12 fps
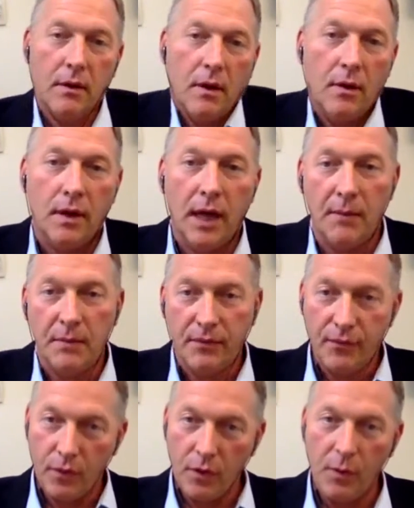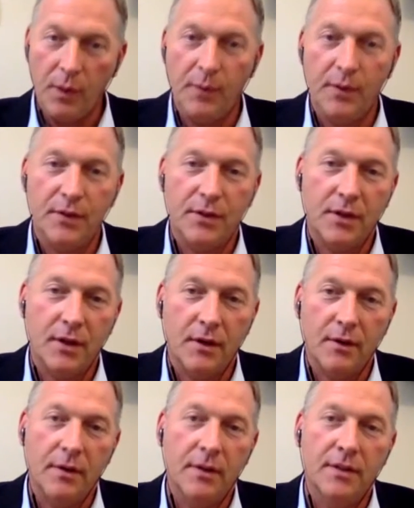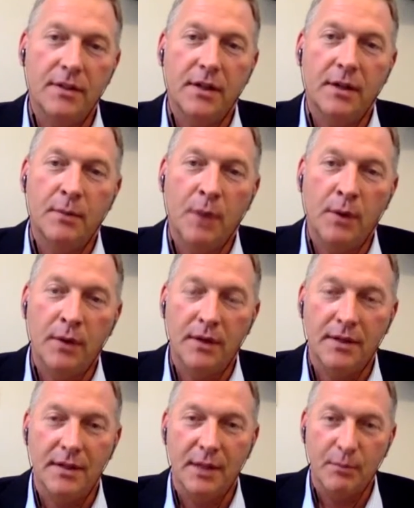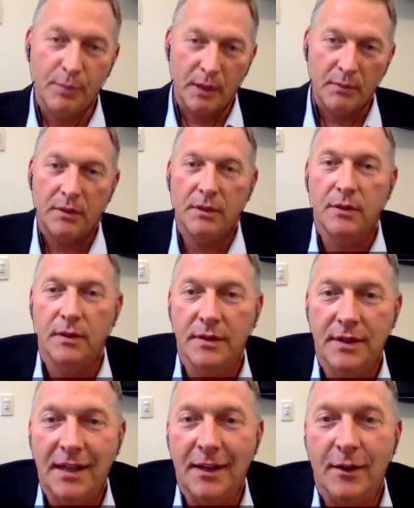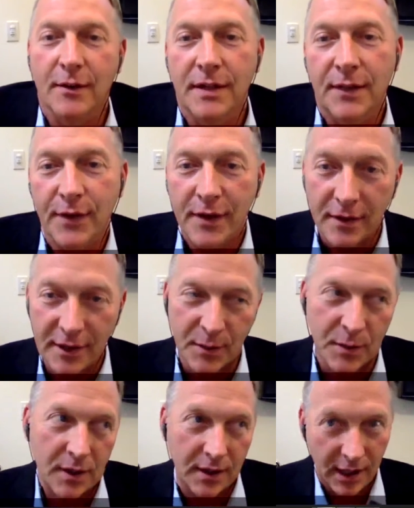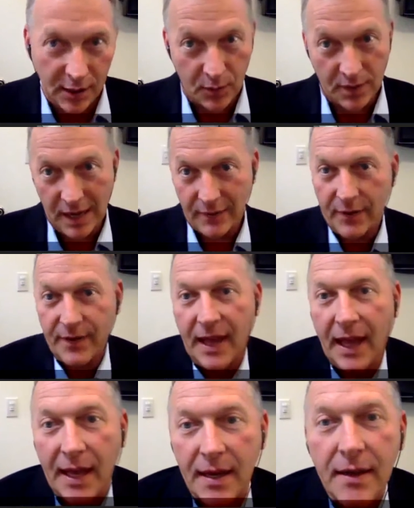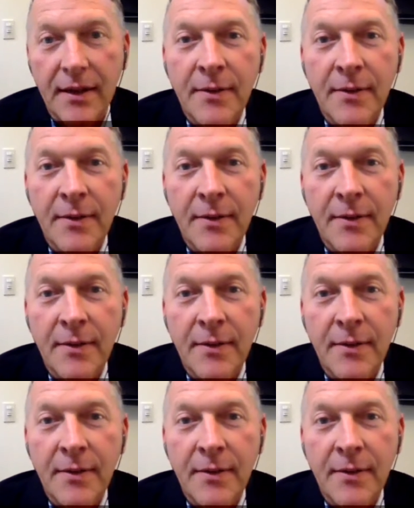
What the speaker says: Okay, before we were so unceremoniously bumped due to technical difficulties, which our kids would never have